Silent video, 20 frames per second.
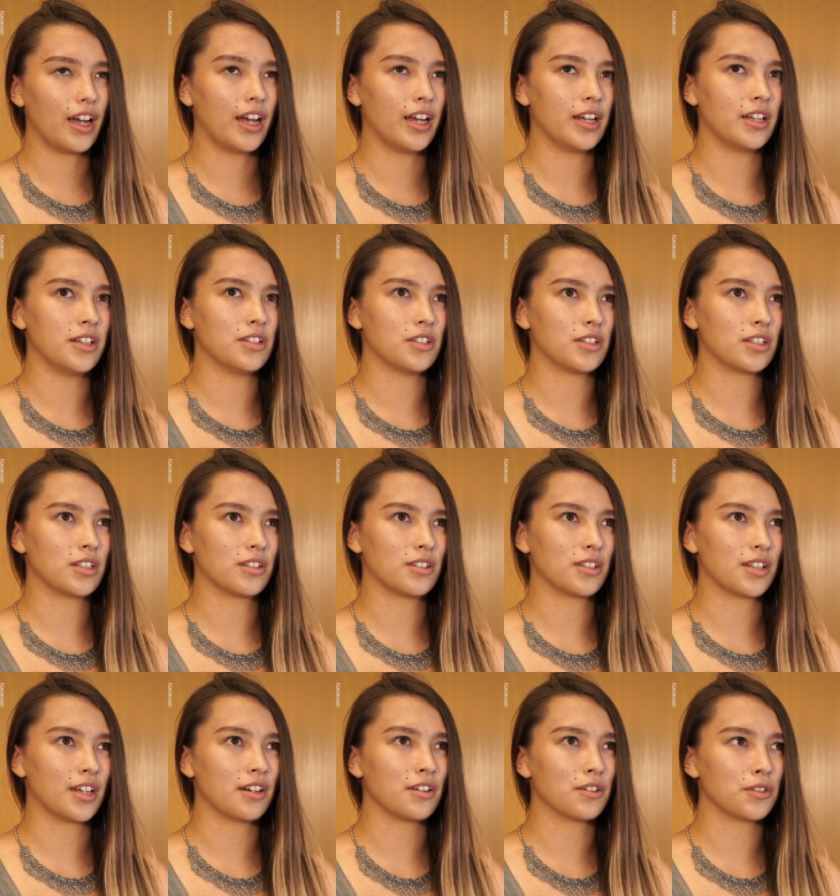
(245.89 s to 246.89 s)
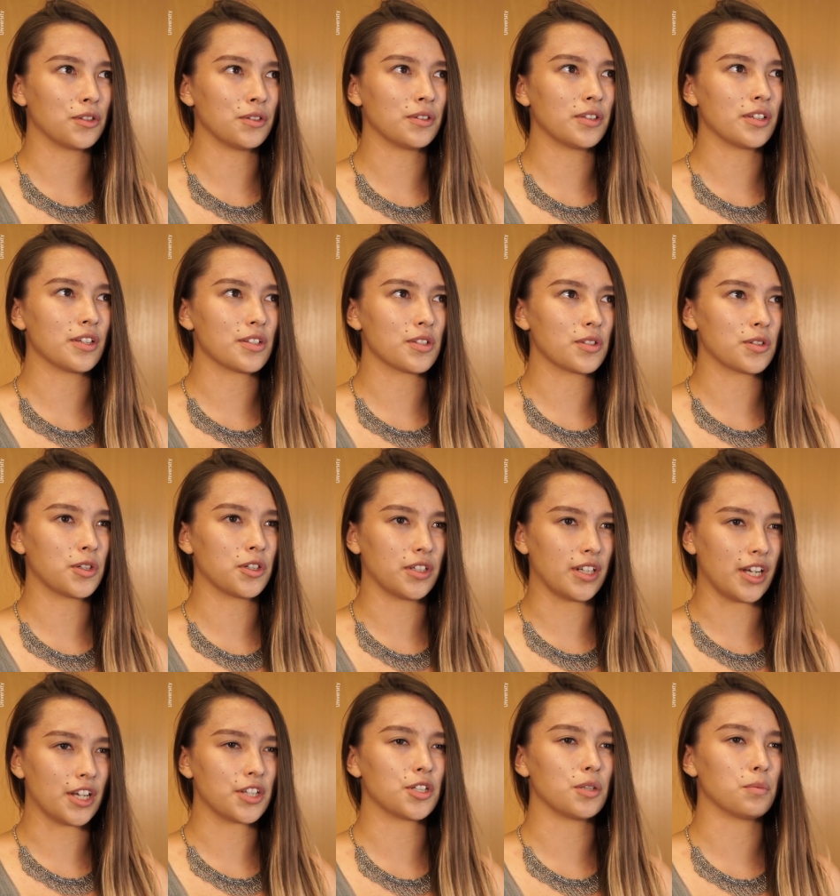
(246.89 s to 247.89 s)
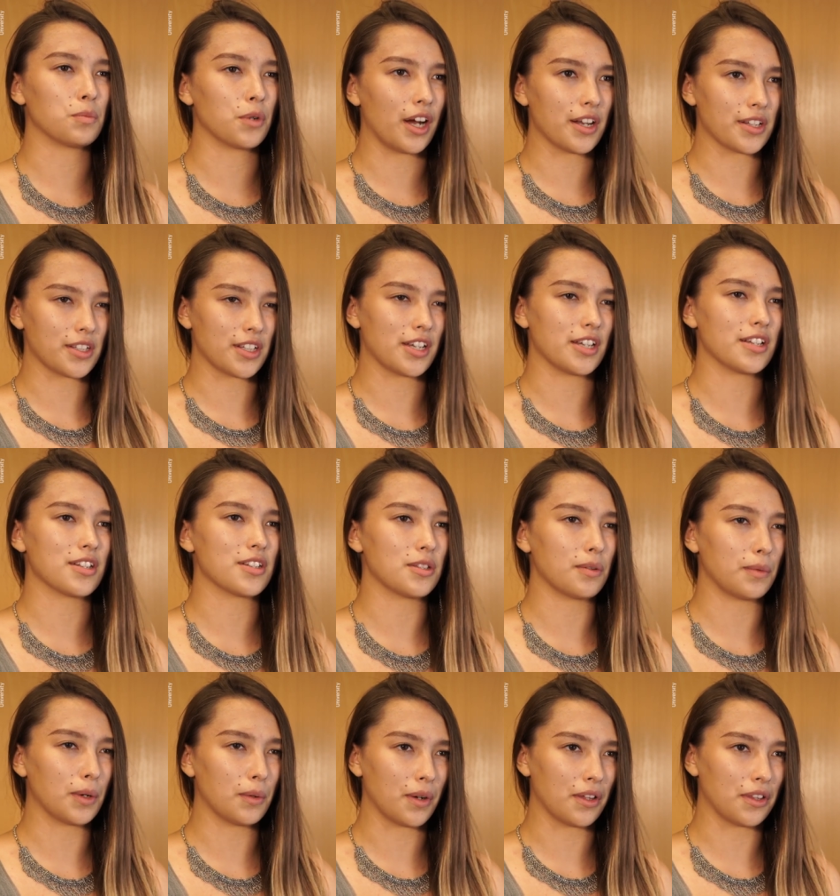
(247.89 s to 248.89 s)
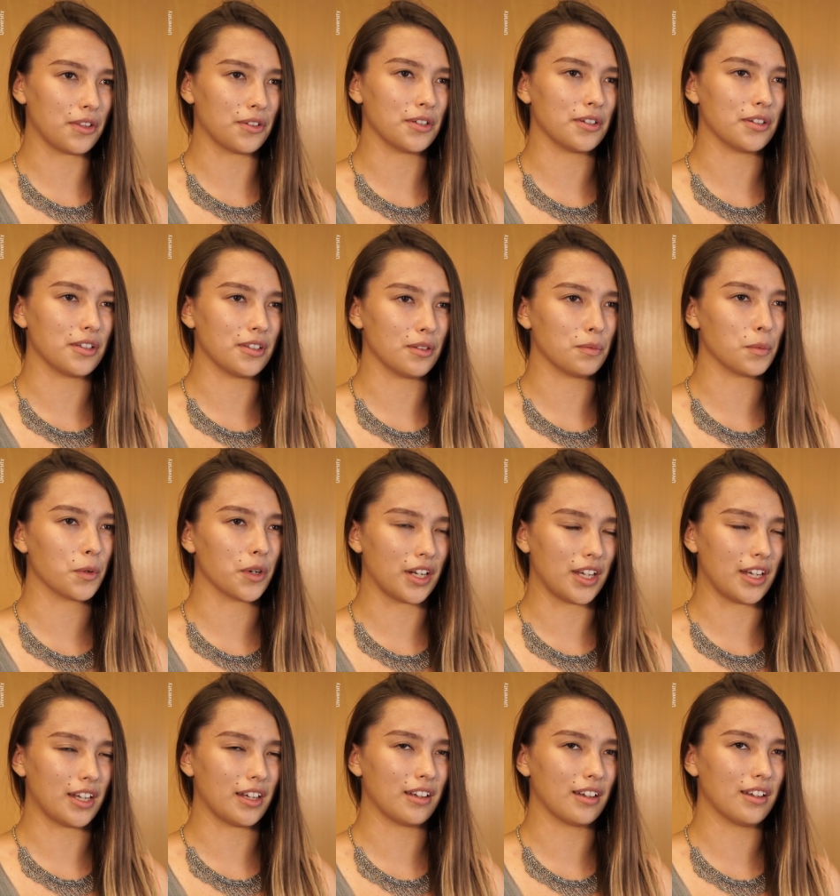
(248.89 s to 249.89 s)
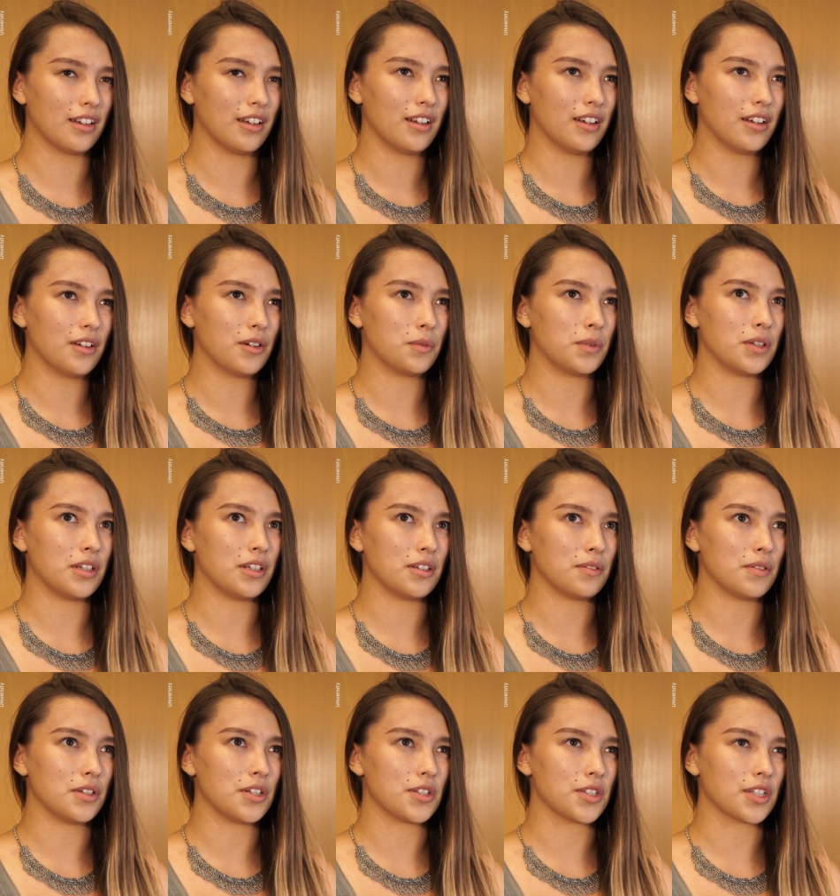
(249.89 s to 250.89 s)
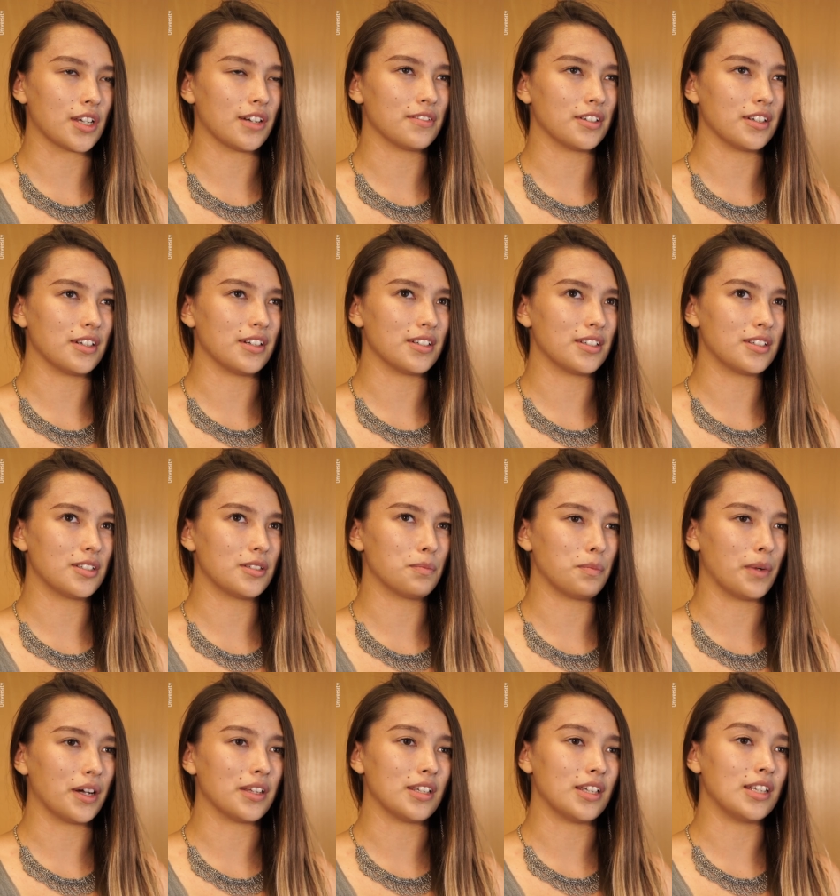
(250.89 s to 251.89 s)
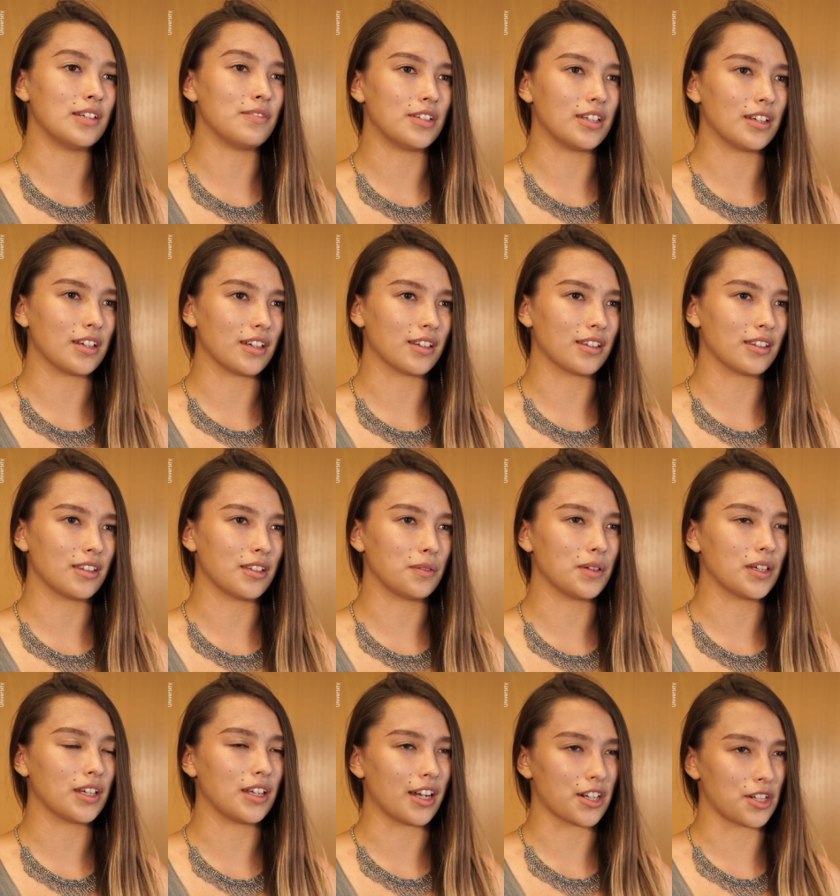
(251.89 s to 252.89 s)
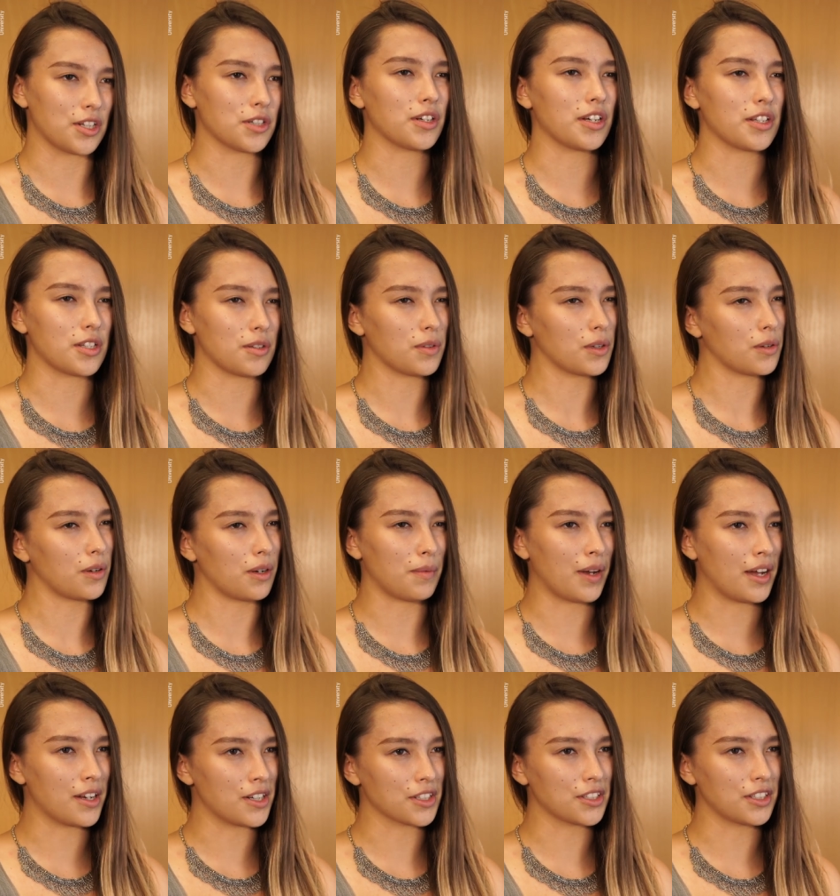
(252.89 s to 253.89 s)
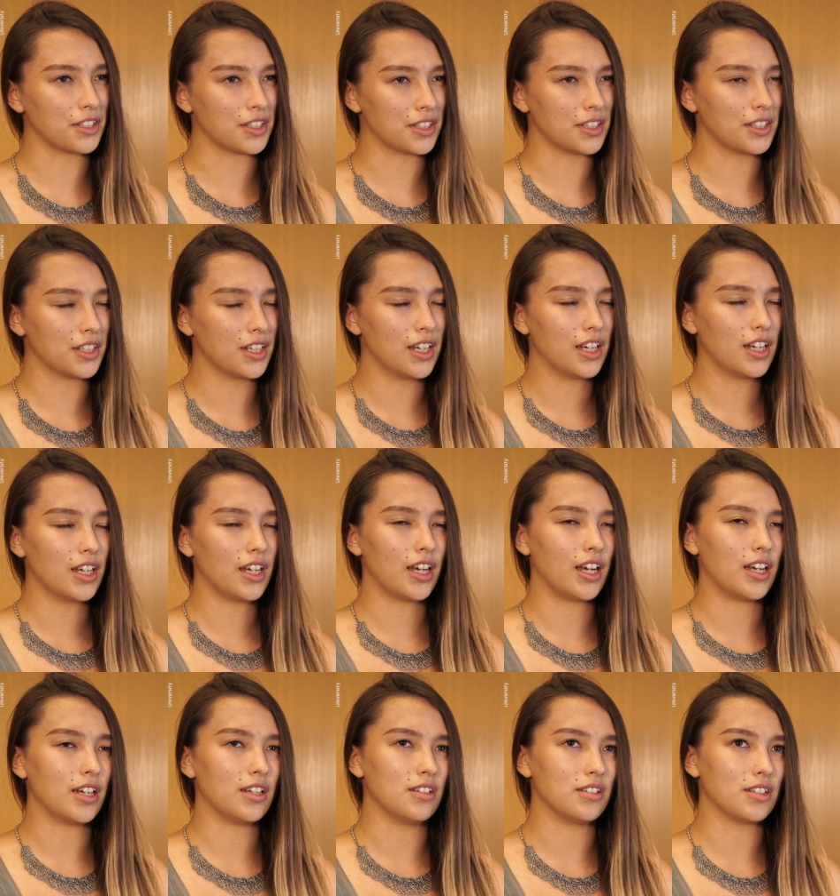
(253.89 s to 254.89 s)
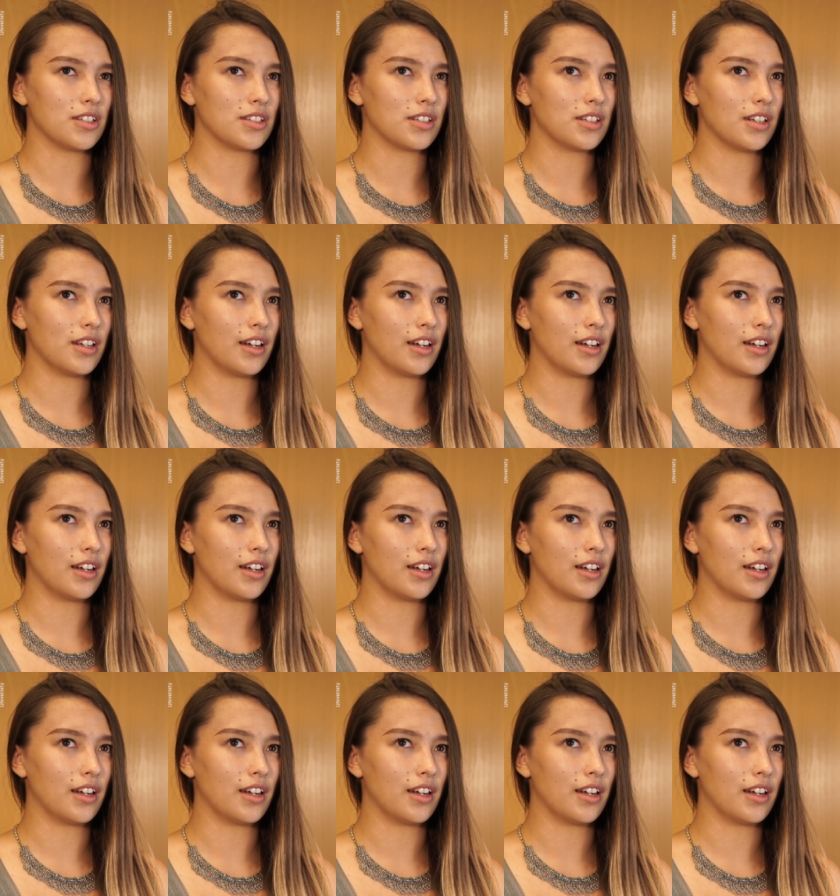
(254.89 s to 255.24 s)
And kind of through this creation process that we went through in the morning, we discovered by the evening that we could actually create something quite magical. And